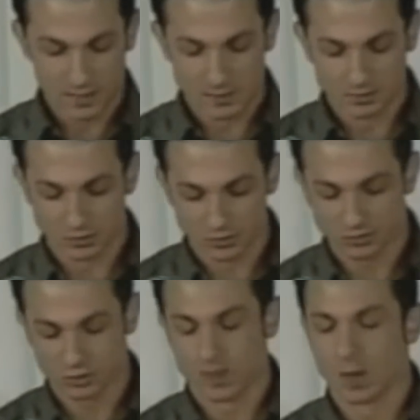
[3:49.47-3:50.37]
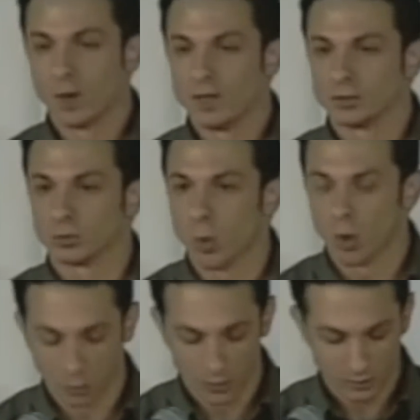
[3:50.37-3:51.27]
The enemy is a system that
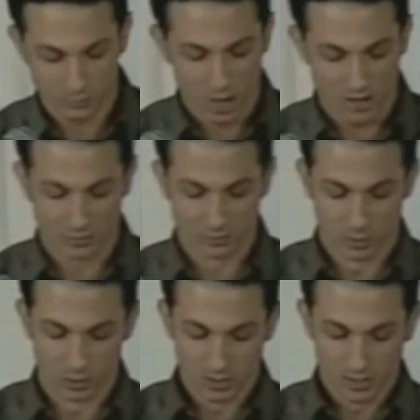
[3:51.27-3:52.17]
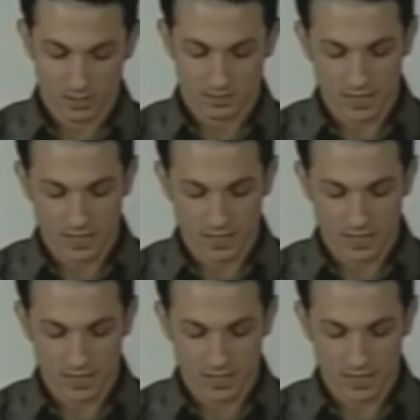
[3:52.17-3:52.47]
wages war when it's profitable.